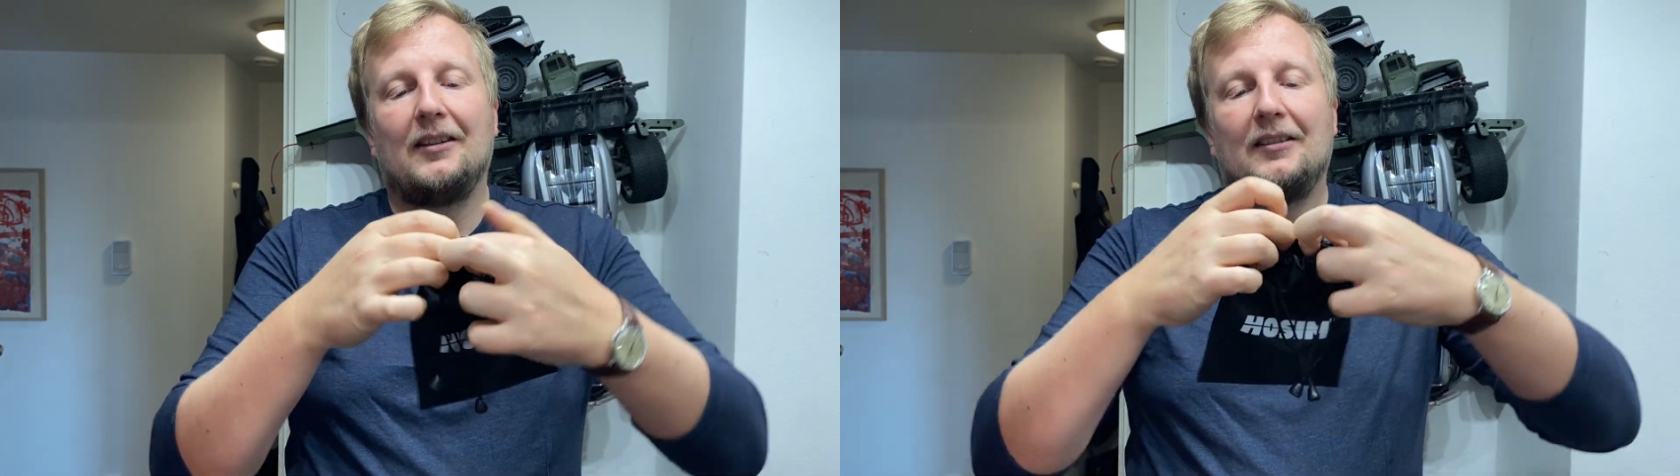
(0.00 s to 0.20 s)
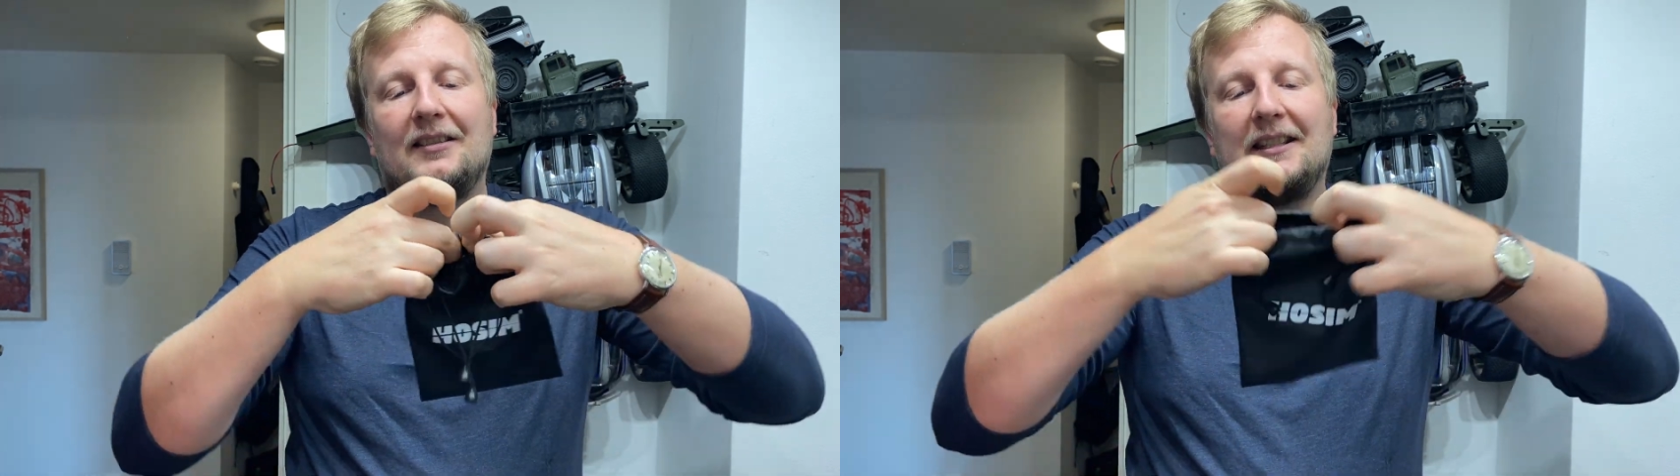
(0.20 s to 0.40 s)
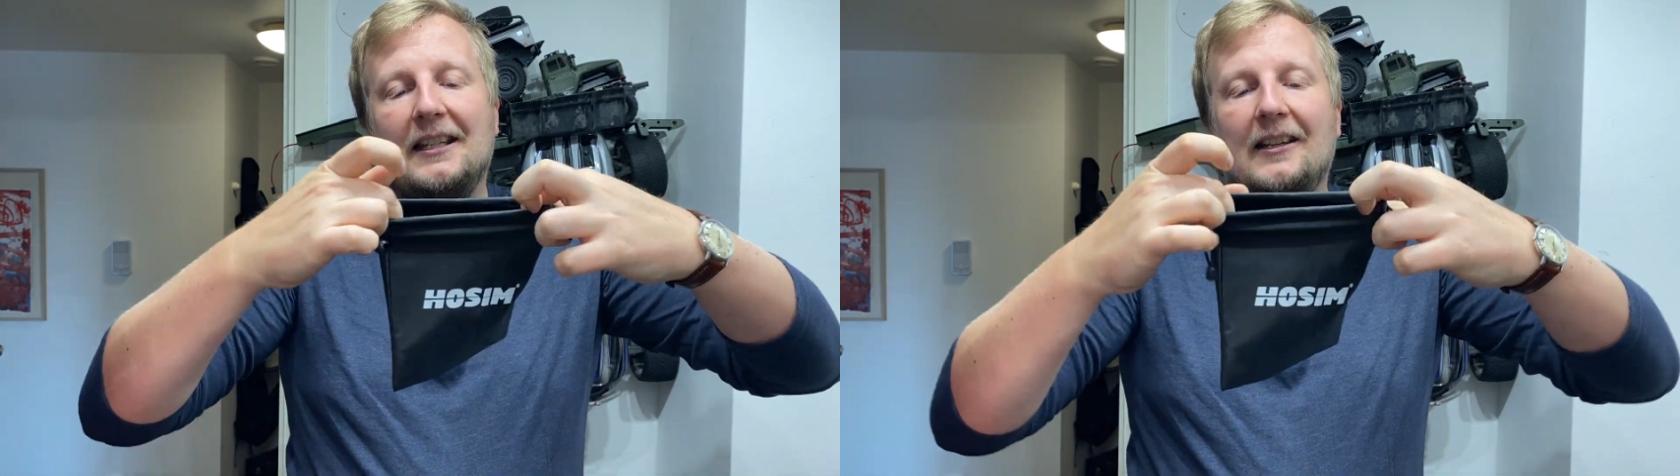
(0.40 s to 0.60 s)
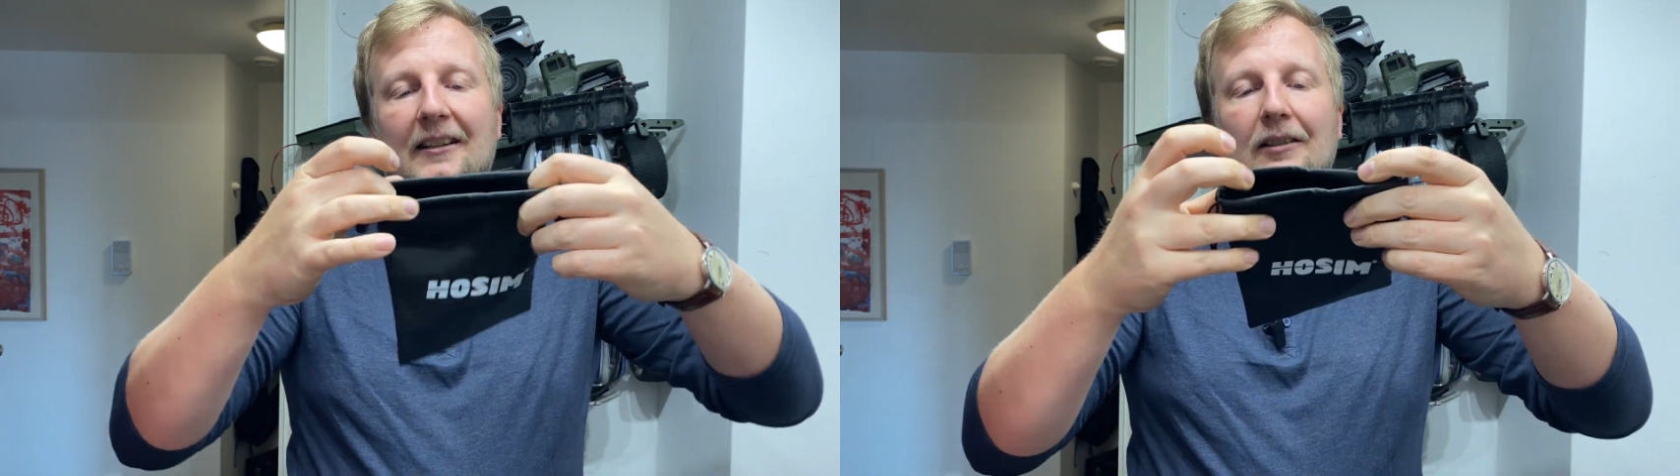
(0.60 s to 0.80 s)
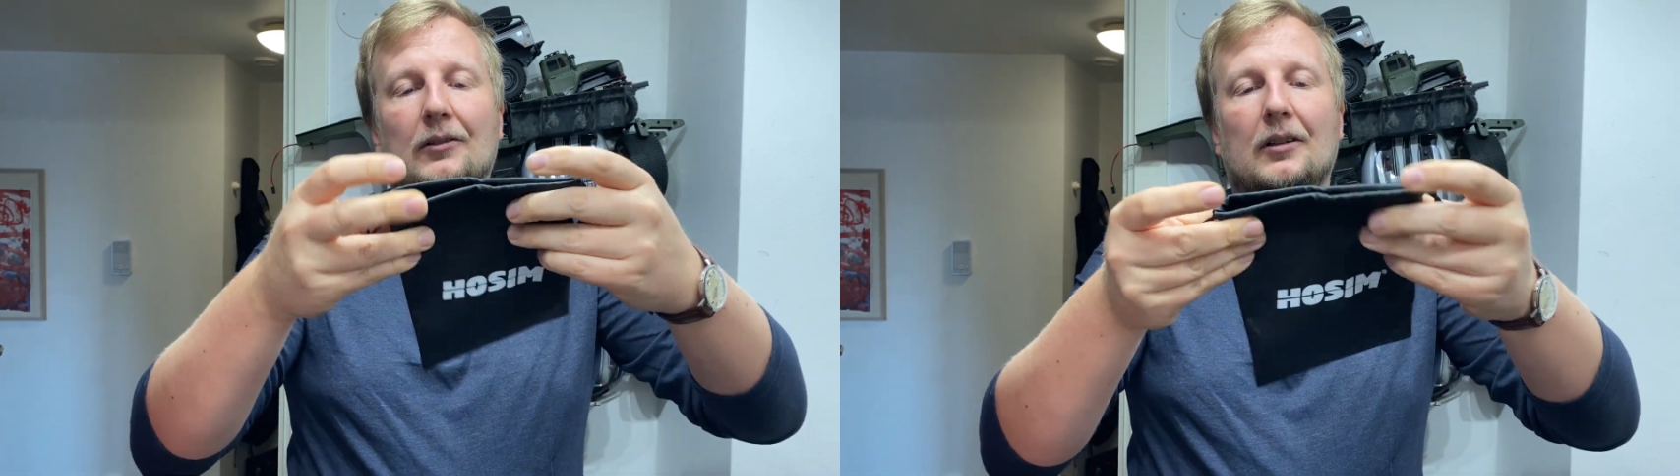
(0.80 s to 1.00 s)

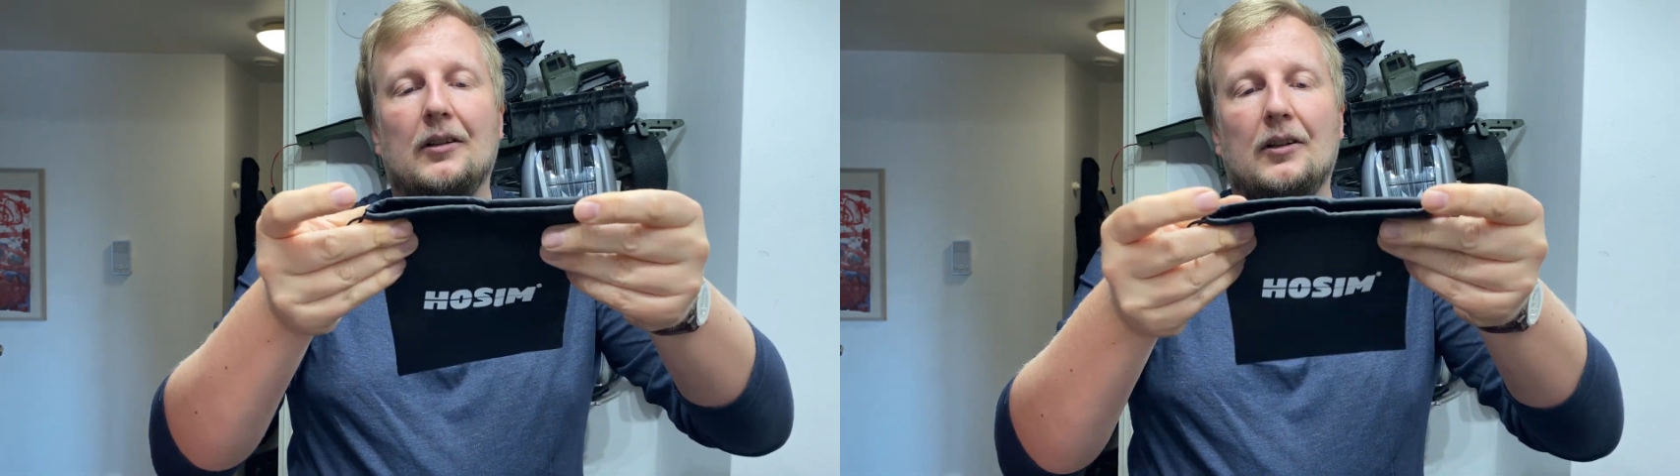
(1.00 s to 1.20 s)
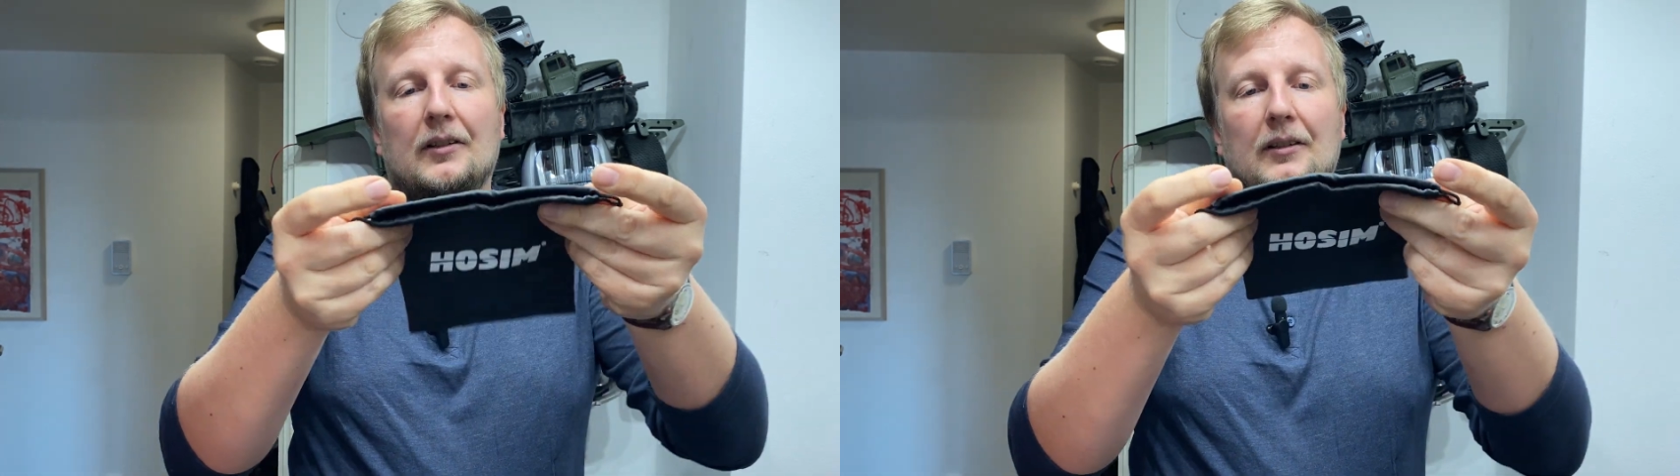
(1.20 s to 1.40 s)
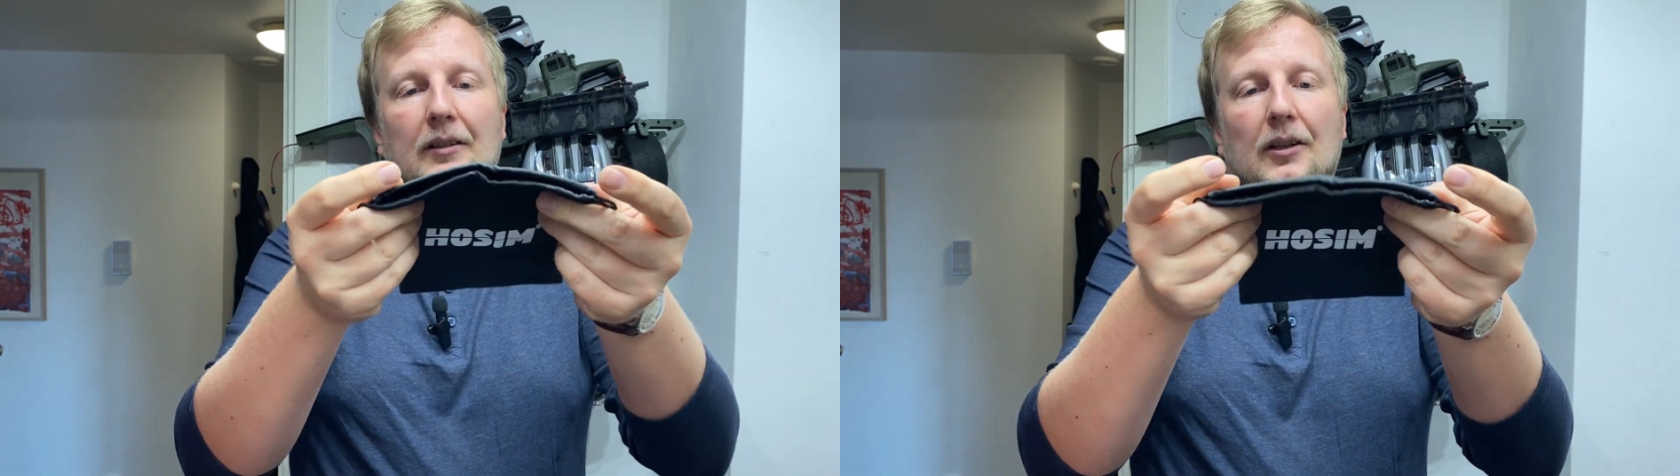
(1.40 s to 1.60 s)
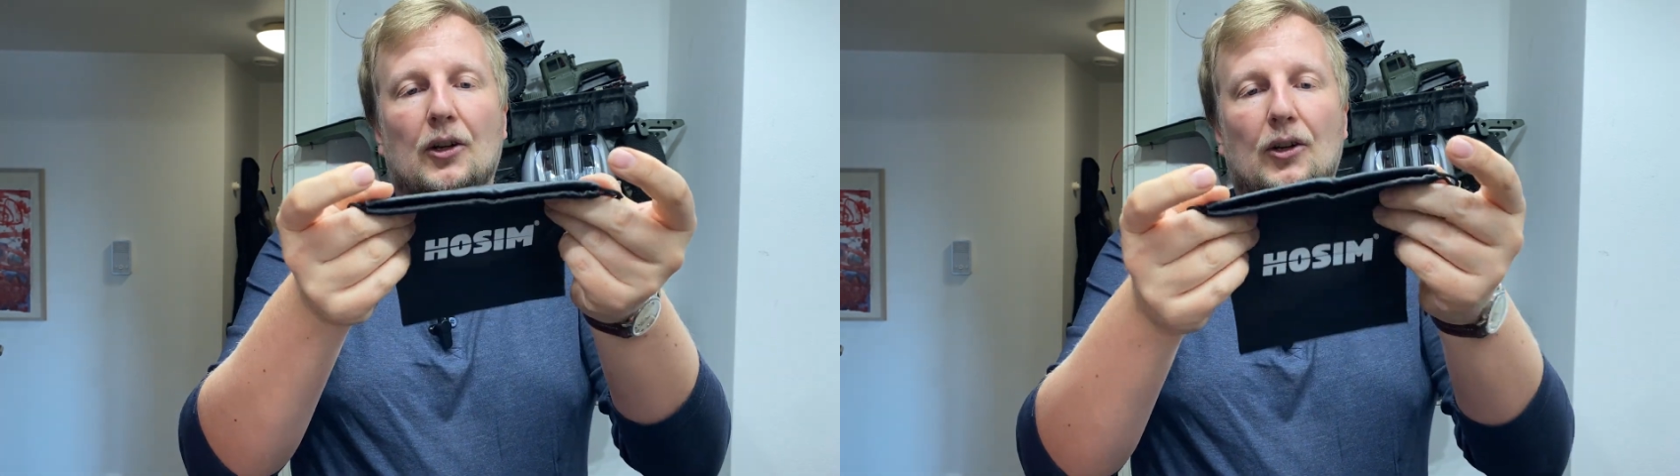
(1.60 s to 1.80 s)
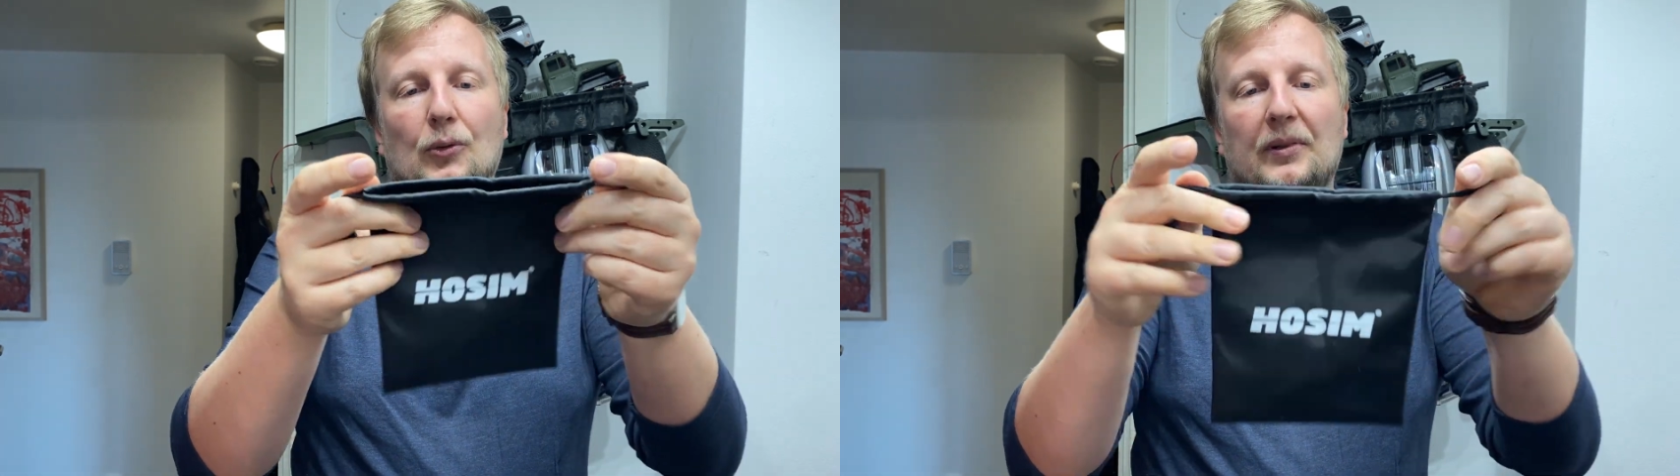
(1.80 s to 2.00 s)
sealing or
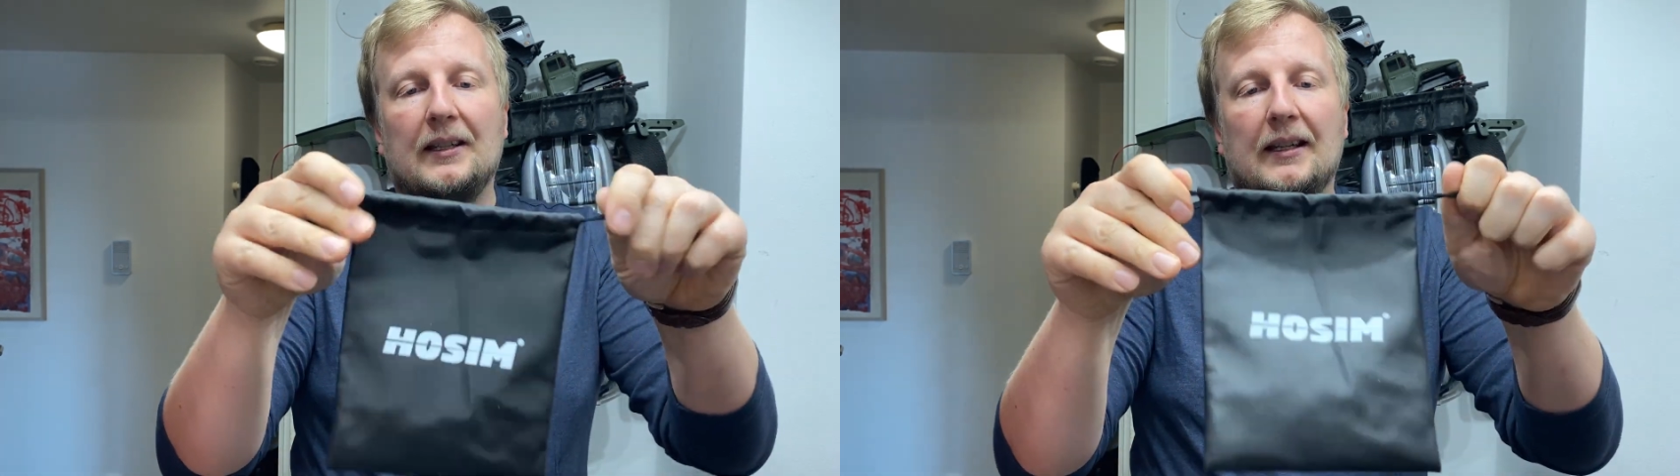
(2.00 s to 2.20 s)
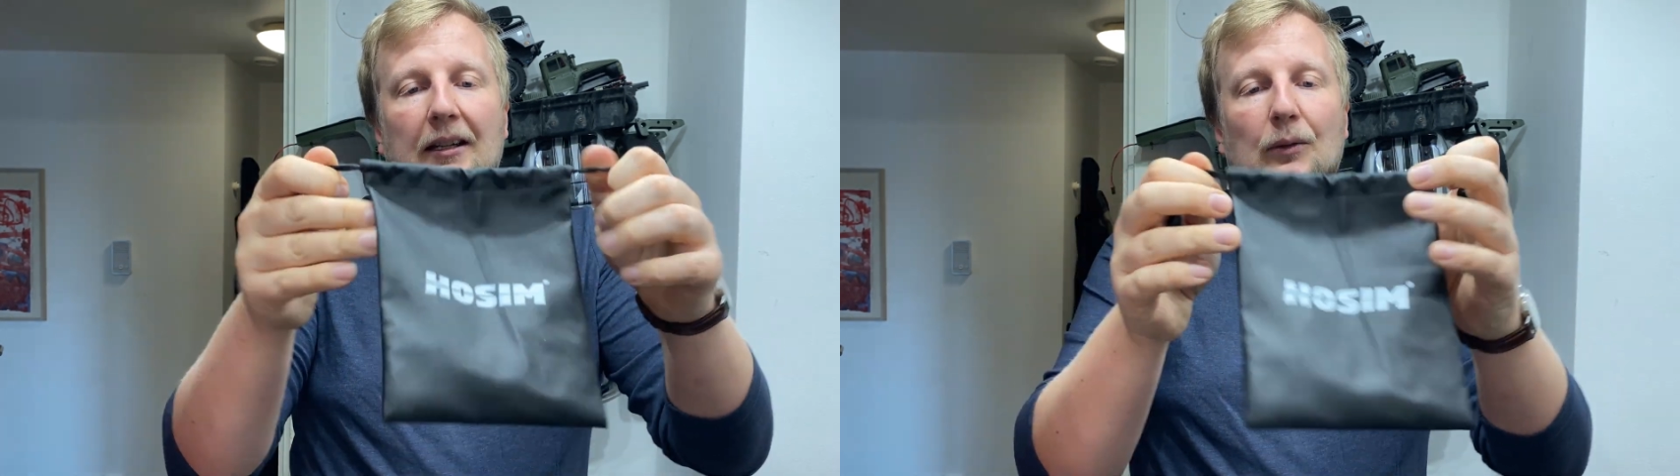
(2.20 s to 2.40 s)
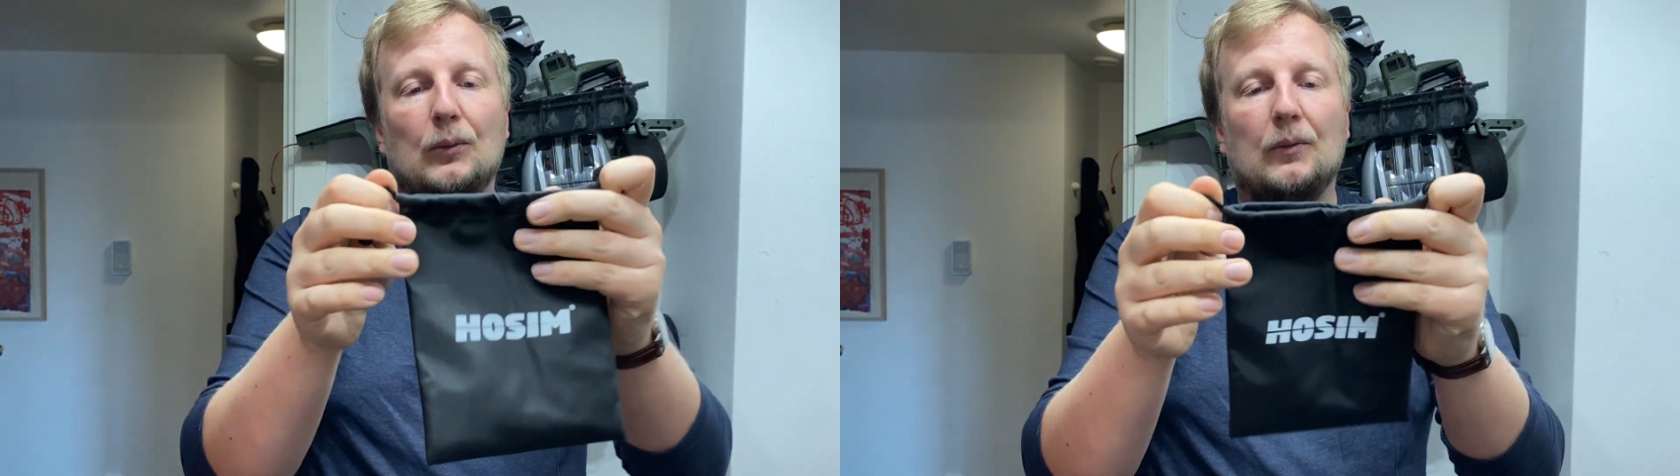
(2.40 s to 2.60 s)
opening here